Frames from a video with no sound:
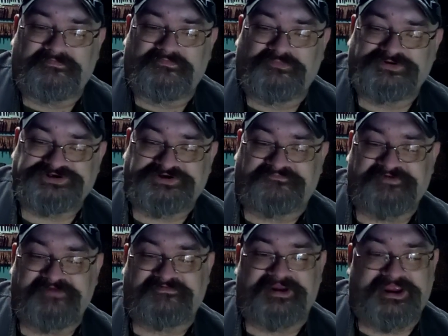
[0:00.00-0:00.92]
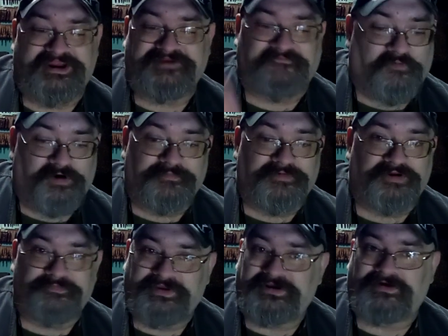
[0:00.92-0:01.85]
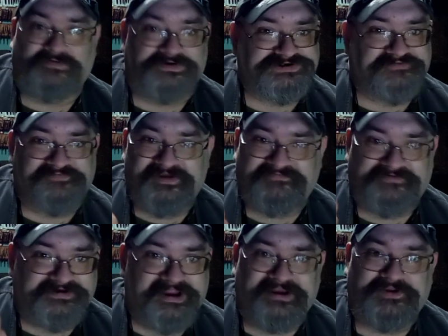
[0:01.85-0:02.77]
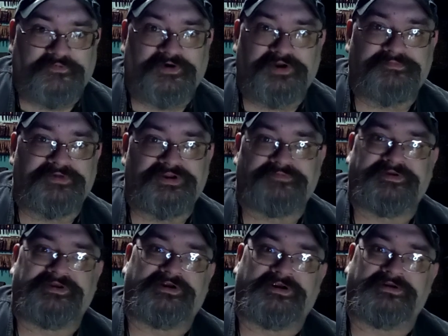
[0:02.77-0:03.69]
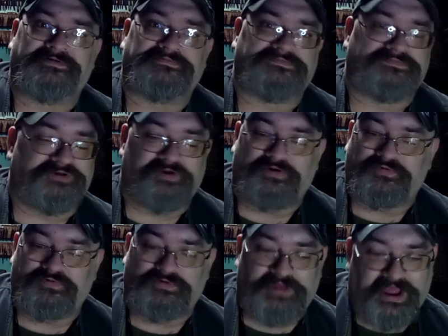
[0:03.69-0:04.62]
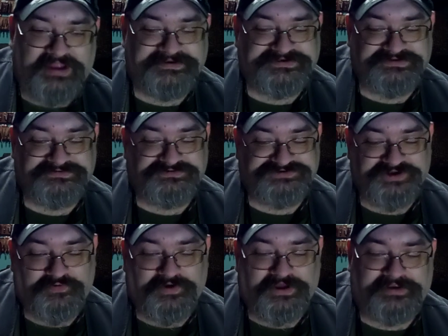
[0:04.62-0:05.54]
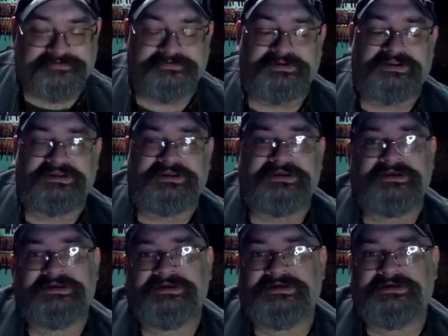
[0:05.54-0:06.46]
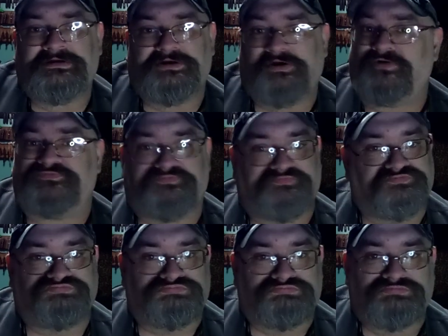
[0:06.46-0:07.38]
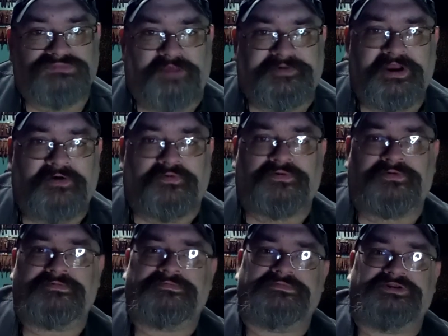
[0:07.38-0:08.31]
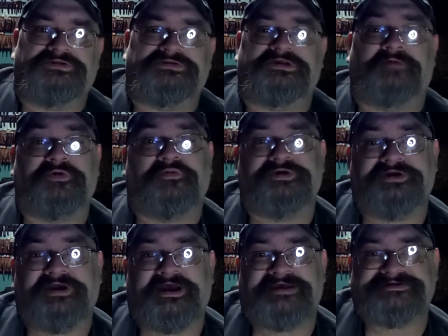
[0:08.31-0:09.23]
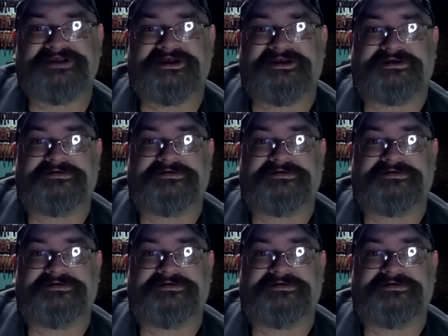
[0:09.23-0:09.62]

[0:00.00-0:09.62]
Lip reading: What's your favorite 84 millimeter? What's your favorite 91 millimeter? You know, on and so on. You know, let me know. Tell me what you guys like.